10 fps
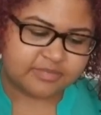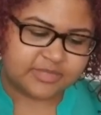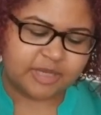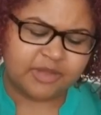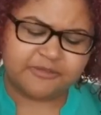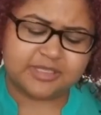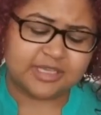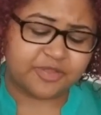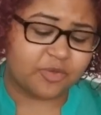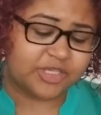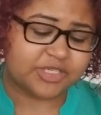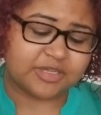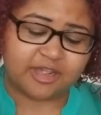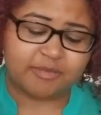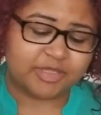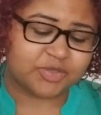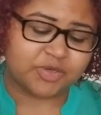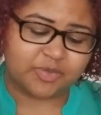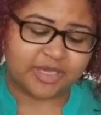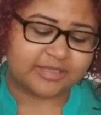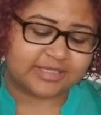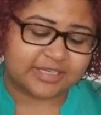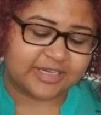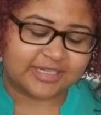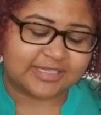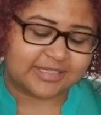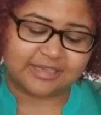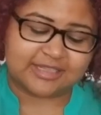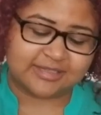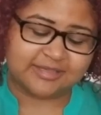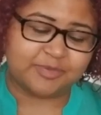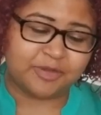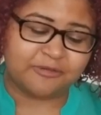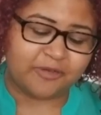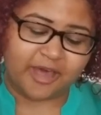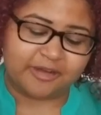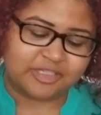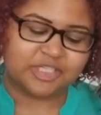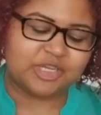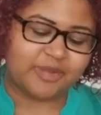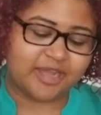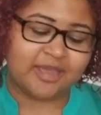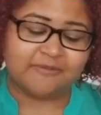Someone feels like their wishes are coming true, man. Seriously, this is beautiful energy, Gemini.